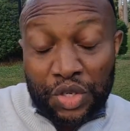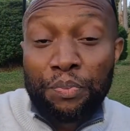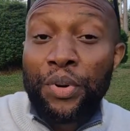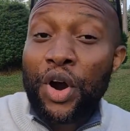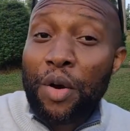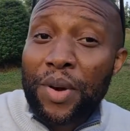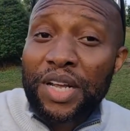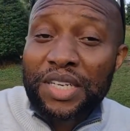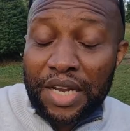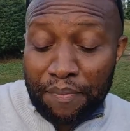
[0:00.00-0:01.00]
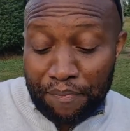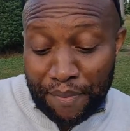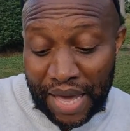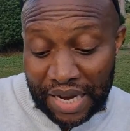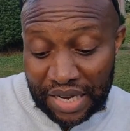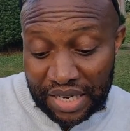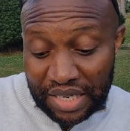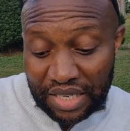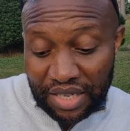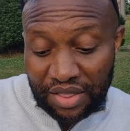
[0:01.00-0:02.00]
to permanently
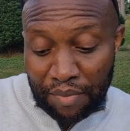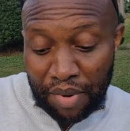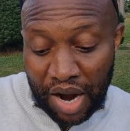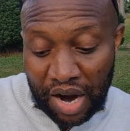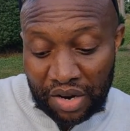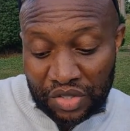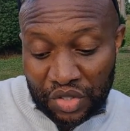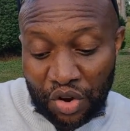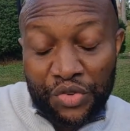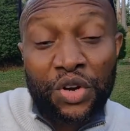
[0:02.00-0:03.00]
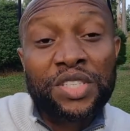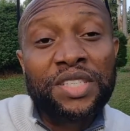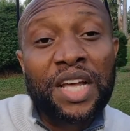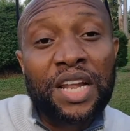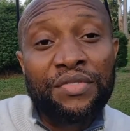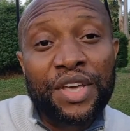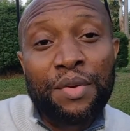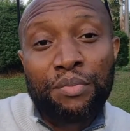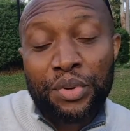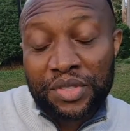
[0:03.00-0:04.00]
bend the bars of your
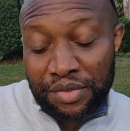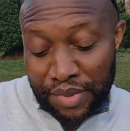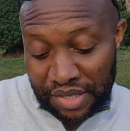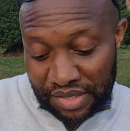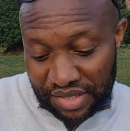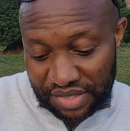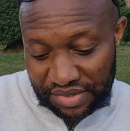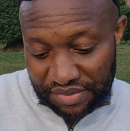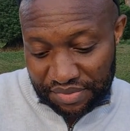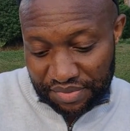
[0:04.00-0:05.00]
self-imprisonment.